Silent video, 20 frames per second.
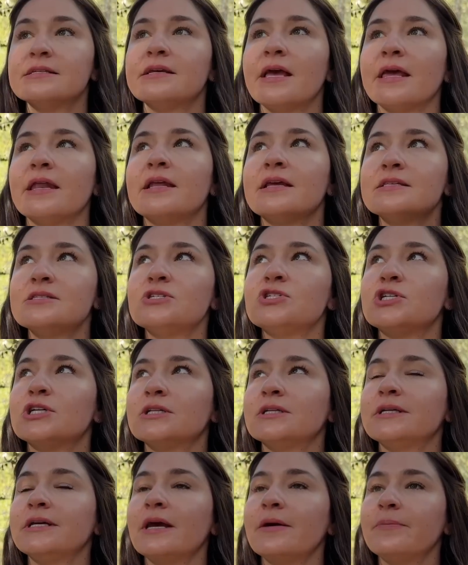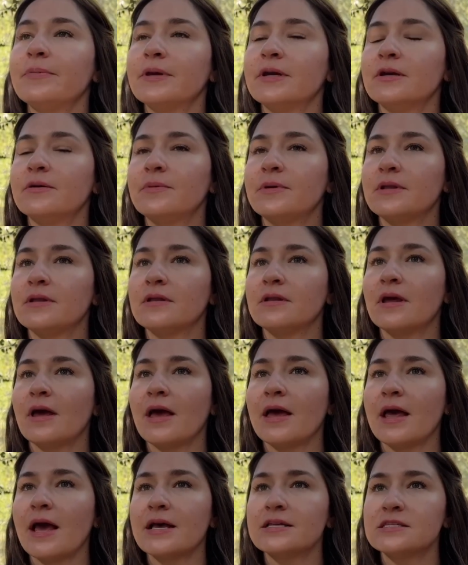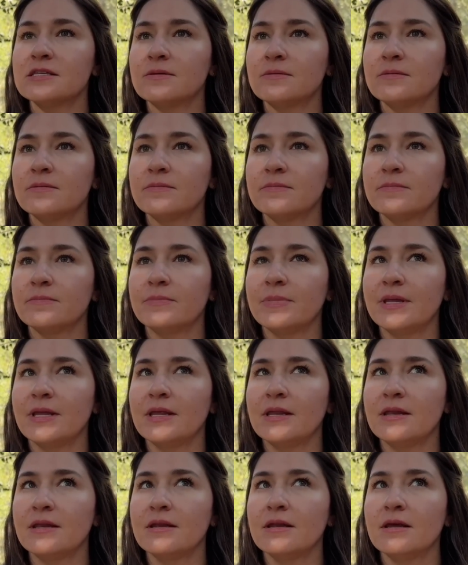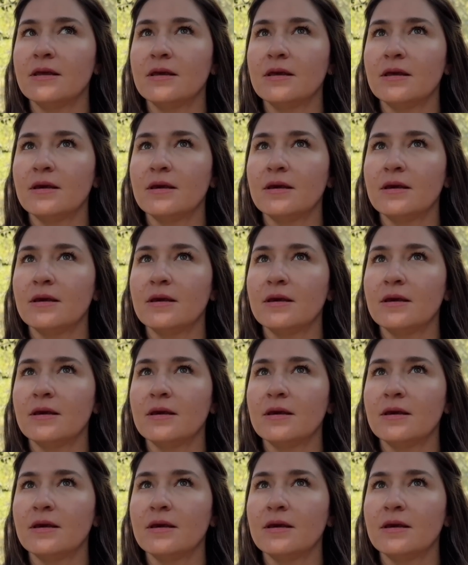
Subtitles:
is chilly up here, but it hasn't been.